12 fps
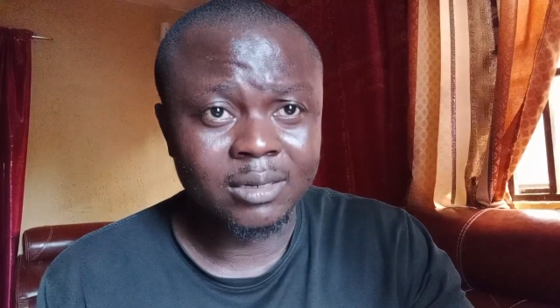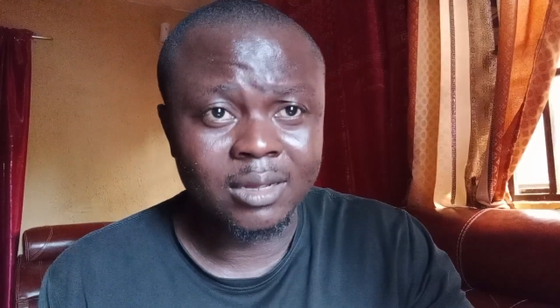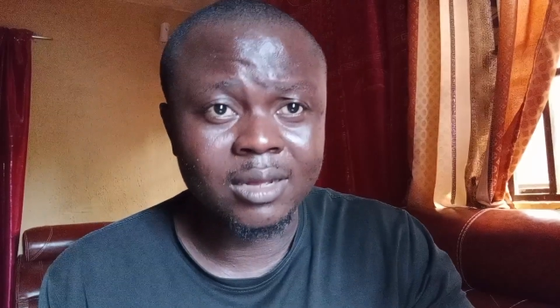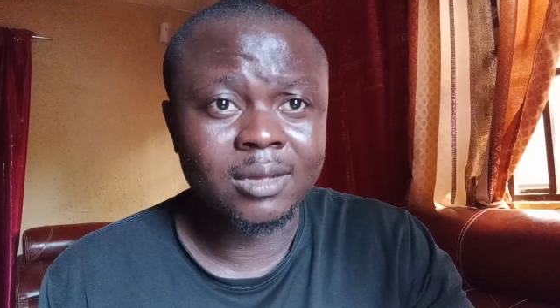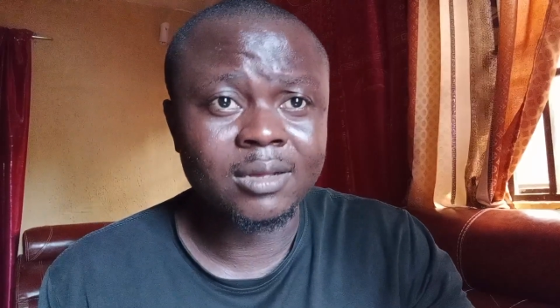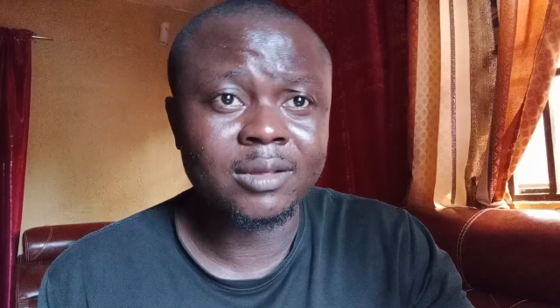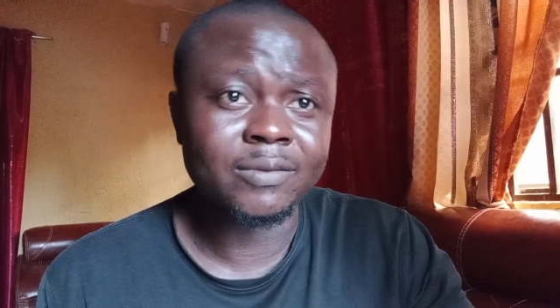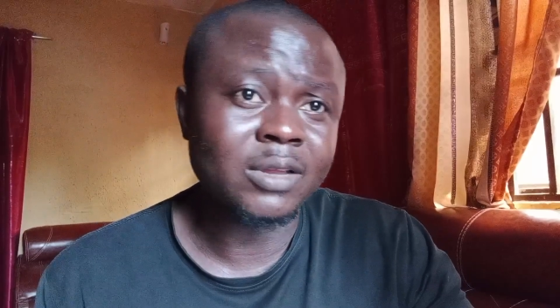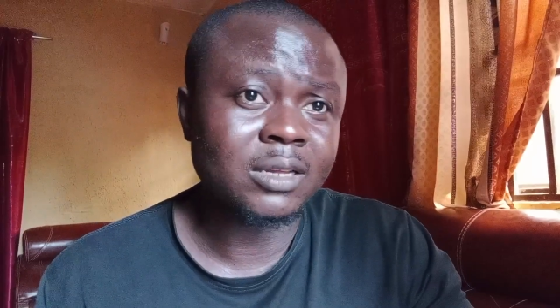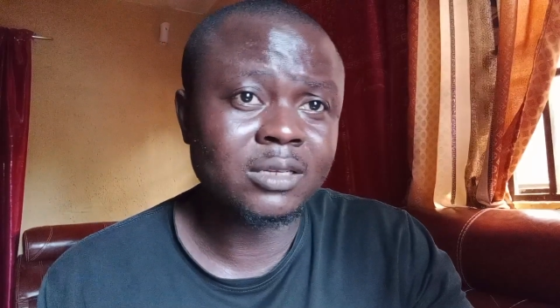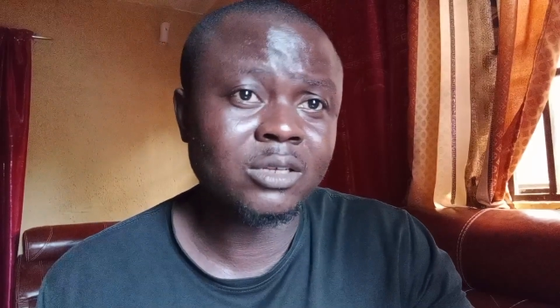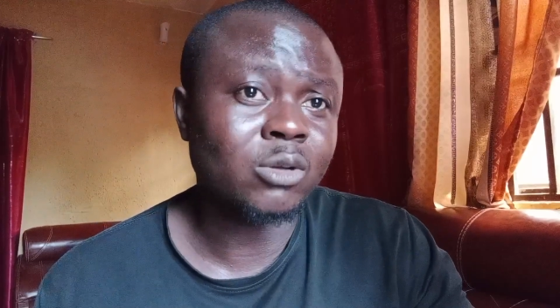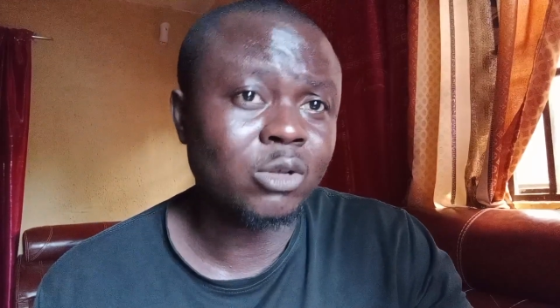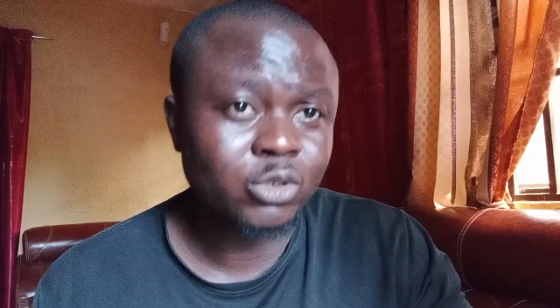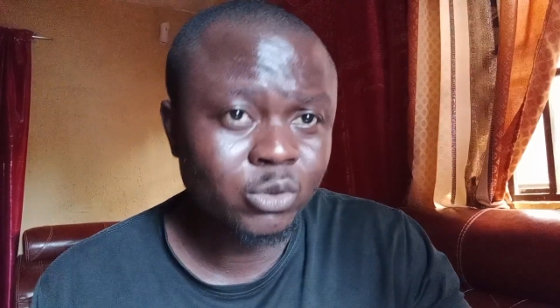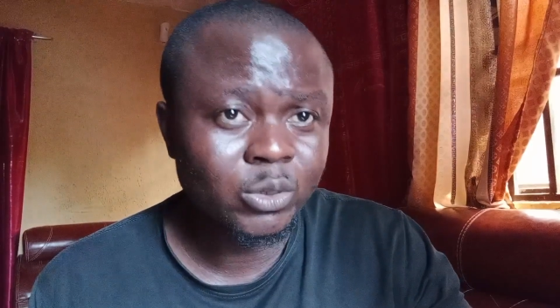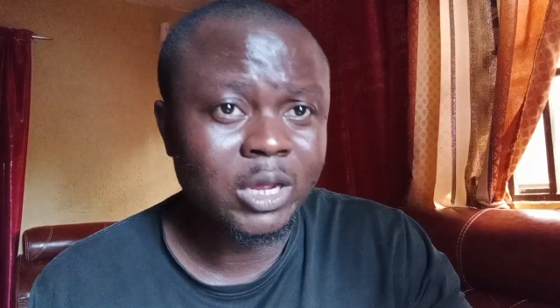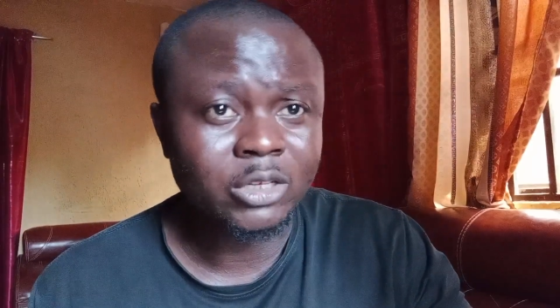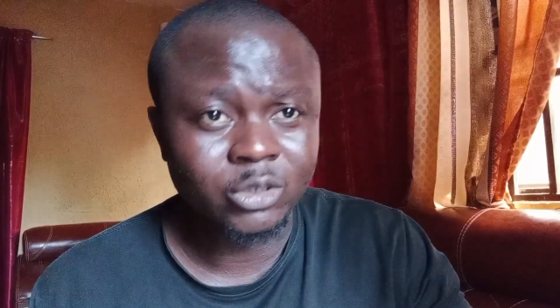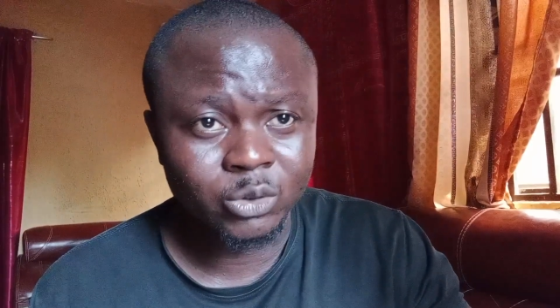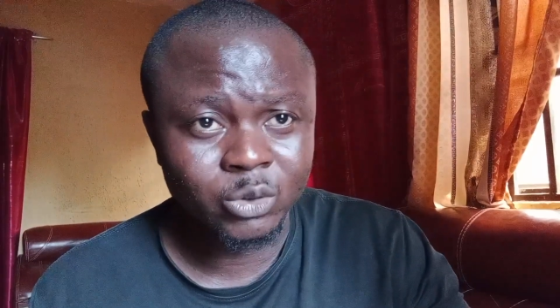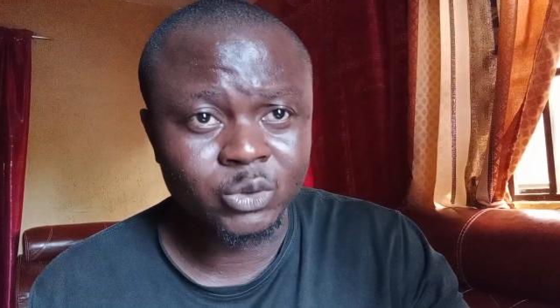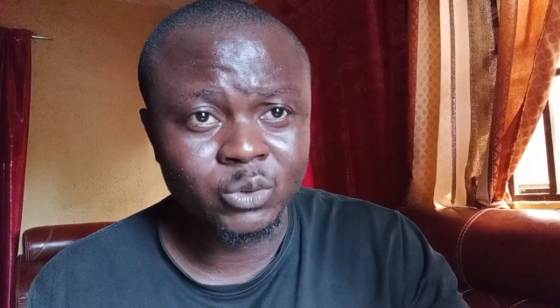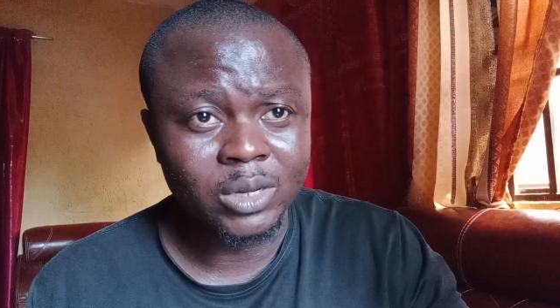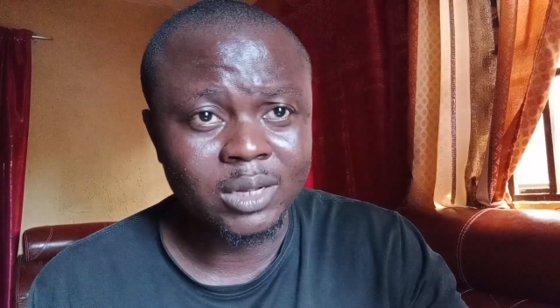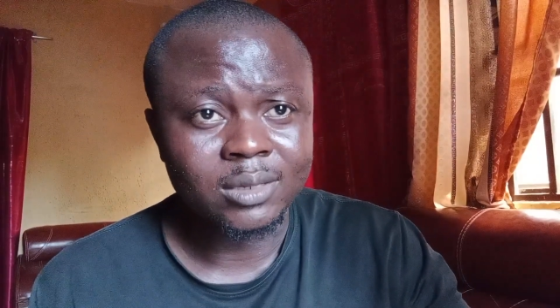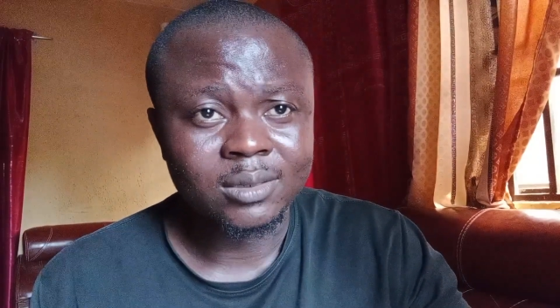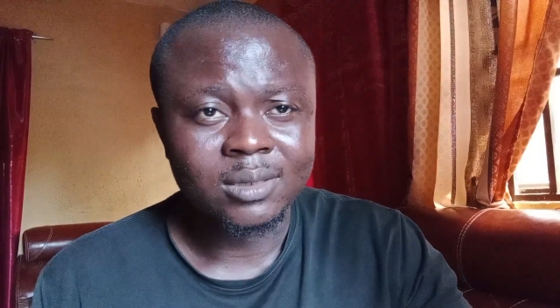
yeah if they didn't continue as usual